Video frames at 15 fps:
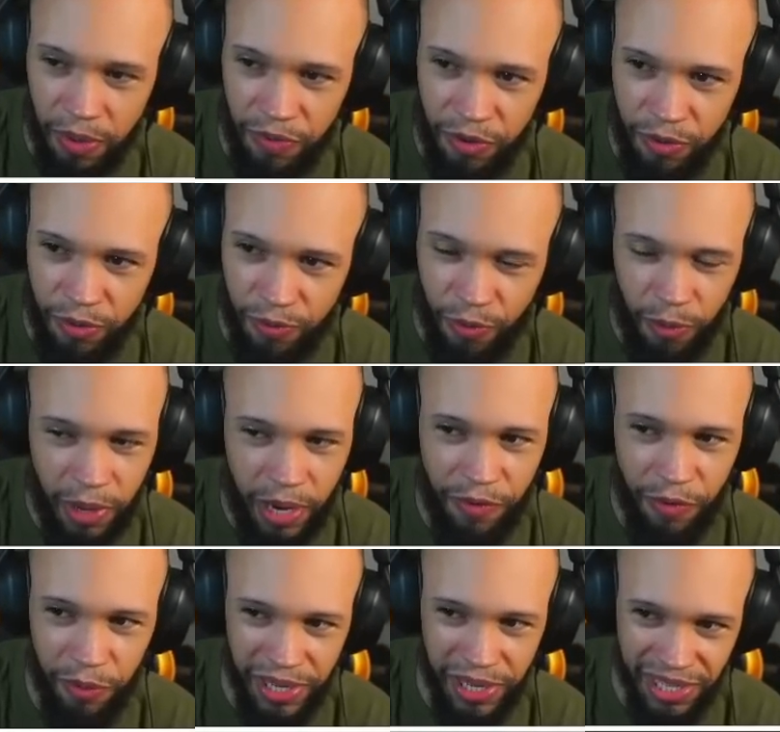If you, for
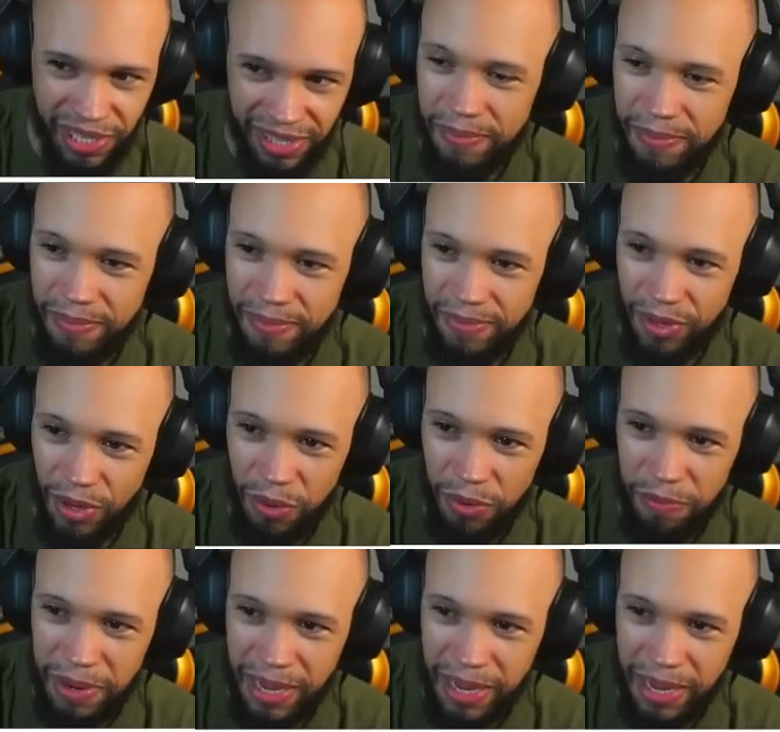whatever reason, don't meet